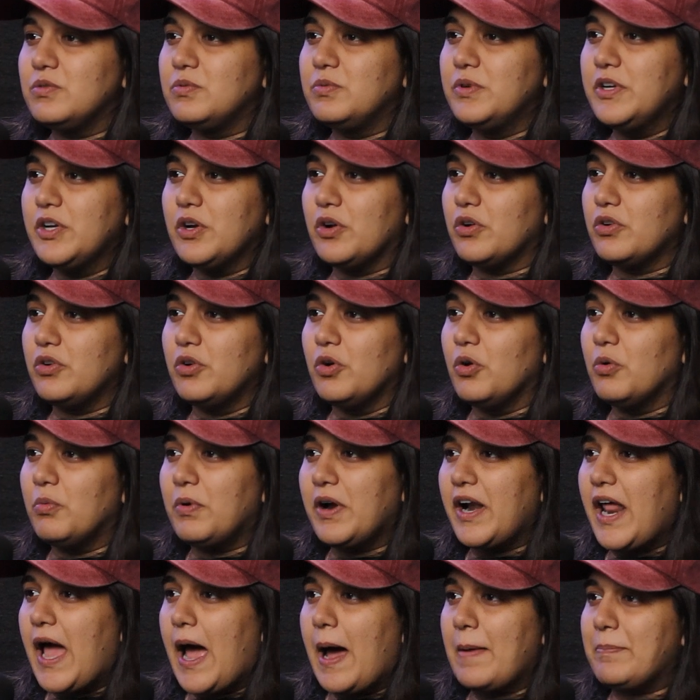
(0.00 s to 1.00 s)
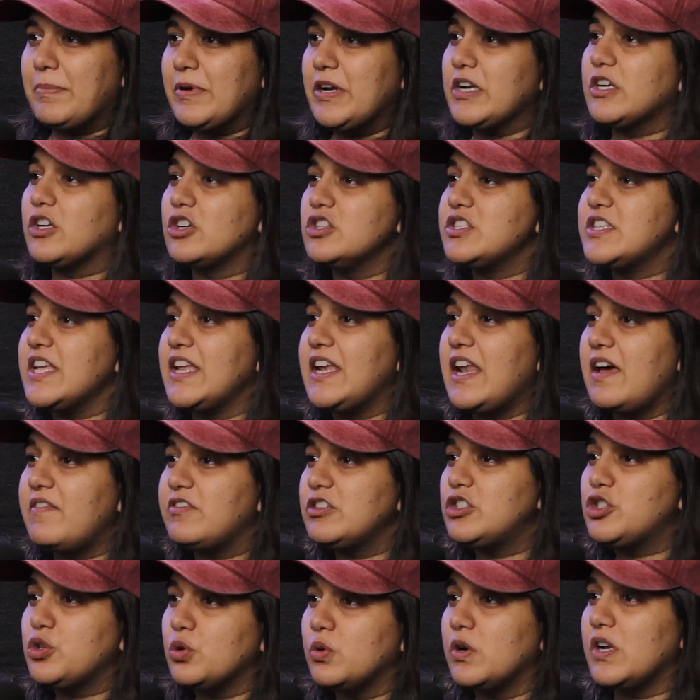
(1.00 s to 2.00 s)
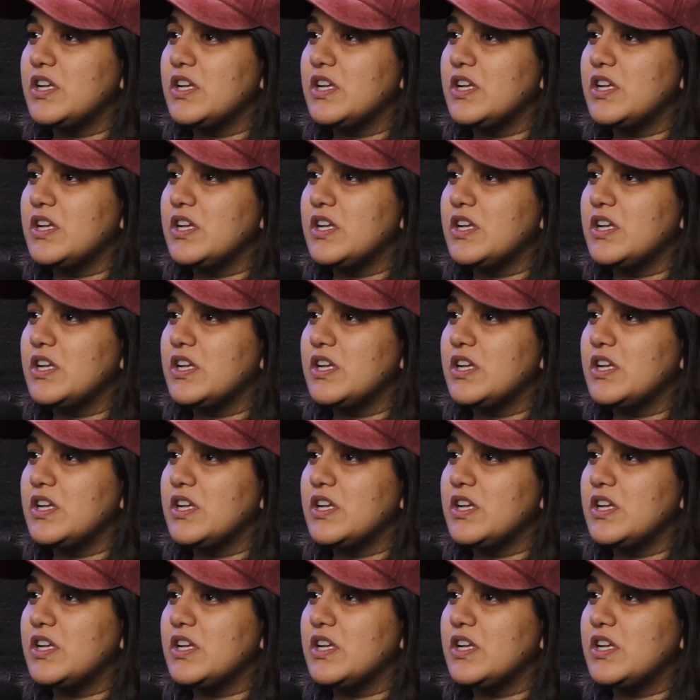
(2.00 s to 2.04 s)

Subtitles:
We don't know what happened because they never showed